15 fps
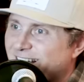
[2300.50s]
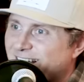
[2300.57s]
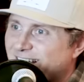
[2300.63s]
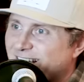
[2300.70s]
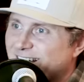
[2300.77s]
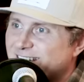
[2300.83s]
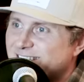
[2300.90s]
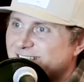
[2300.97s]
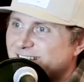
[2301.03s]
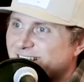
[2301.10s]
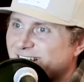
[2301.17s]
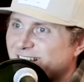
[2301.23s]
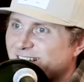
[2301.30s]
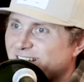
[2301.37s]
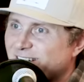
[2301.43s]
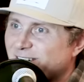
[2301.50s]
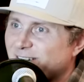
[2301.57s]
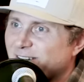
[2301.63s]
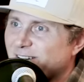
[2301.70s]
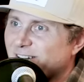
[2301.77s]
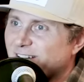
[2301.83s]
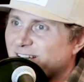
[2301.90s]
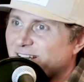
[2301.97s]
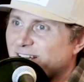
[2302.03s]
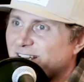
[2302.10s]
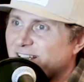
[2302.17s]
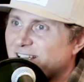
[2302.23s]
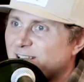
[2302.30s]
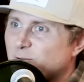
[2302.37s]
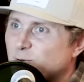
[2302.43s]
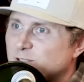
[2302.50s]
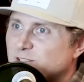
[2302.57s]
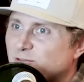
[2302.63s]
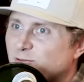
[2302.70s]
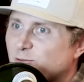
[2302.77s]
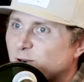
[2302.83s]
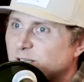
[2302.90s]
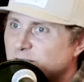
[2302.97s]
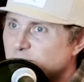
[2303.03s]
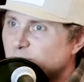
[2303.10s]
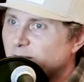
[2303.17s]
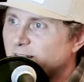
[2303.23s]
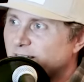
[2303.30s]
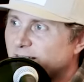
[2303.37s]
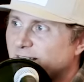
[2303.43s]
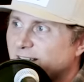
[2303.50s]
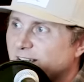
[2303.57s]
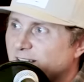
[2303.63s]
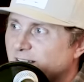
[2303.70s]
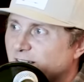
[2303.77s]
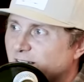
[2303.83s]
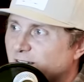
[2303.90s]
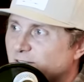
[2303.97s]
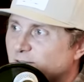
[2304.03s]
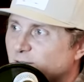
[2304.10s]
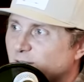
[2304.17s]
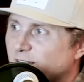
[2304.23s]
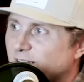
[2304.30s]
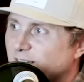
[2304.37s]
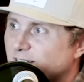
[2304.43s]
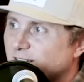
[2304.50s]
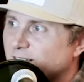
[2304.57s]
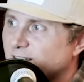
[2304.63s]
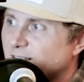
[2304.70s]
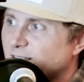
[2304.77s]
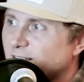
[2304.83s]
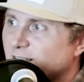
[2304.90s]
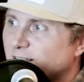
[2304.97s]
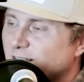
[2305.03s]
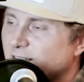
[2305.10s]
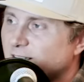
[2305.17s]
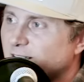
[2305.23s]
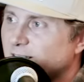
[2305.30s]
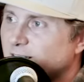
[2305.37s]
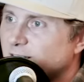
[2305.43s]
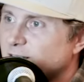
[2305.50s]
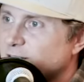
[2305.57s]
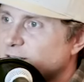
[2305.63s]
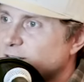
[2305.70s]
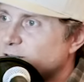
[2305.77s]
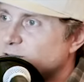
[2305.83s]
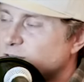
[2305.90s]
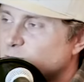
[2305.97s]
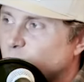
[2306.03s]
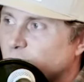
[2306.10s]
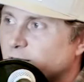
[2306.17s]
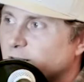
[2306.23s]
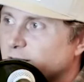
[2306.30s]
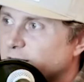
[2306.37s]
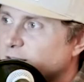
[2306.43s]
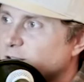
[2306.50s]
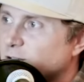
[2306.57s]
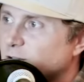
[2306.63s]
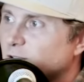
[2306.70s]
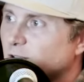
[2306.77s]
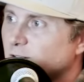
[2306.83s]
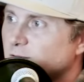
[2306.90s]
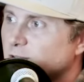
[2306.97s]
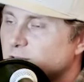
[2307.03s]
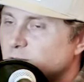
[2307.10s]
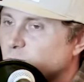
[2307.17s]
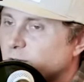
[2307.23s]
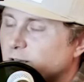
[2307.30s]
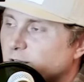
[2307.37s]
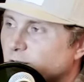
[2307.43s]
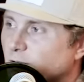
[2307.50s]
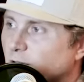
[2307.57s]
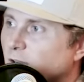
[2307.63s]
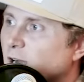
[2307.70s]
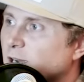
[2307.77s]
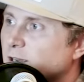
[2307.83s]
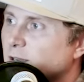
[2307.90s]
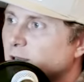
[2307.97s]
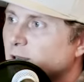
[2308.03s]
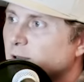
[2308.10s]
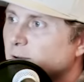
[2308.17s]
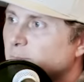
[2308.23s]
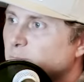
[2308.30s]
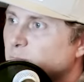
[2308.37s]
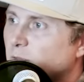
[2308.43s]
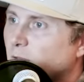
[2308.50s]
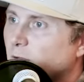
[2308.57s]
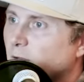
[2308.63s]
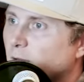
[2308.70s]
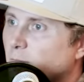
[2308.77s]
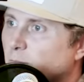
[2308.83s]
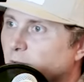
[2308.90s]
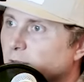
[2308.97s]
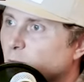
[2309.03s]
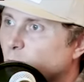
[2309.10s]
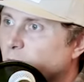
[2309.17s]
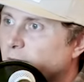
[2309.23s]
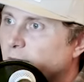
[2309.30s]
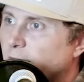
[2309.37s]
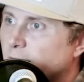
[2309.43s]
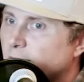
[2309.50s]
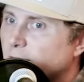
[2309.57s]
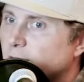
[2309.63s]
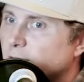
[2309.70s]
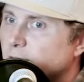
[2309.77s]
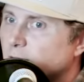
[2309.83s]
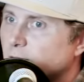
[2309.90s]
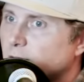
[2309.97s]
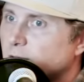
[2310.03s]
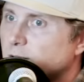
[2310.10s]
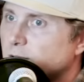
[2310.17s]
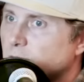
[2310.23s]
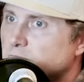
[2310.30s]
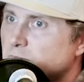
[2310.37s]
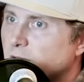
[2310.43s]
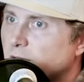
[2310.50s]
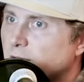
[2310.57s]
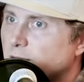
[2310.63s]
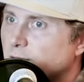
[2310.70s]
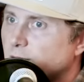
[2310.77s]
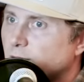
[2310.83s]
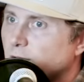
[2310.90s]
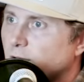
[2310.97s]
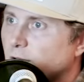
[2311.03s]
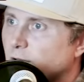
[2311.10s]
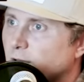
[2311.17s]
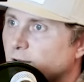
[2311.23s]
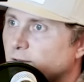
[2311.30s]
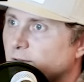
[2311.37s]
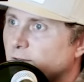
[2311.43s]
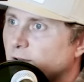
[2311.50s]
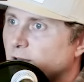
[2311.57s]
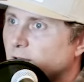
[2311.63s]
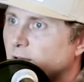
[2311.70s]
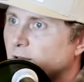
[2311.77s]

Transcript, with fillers: And it was frustrating enough that you you just wanted to kill you just wanted to kill a hog. Yeah. By the way, the the myth of